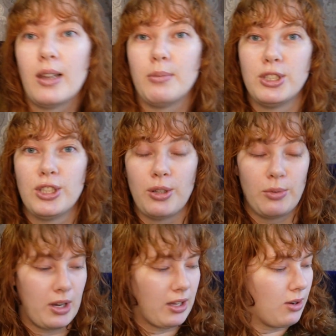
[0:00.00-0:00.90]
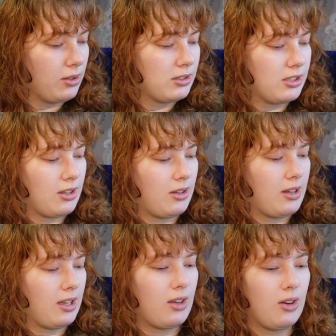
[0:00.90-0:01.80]
Let me show you what I got.
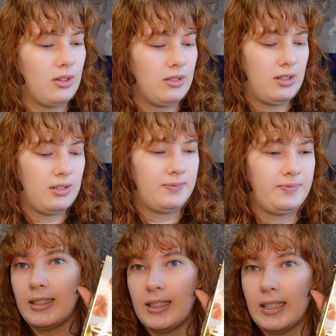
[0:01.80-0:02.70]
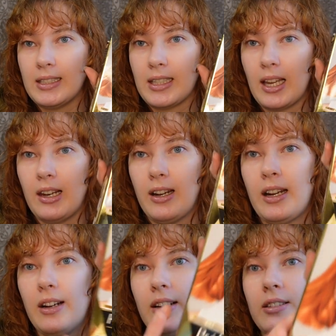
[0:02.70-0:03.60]
So I got this colour
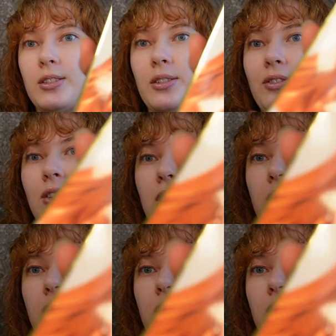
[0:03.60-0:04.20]
hair. I don't know if you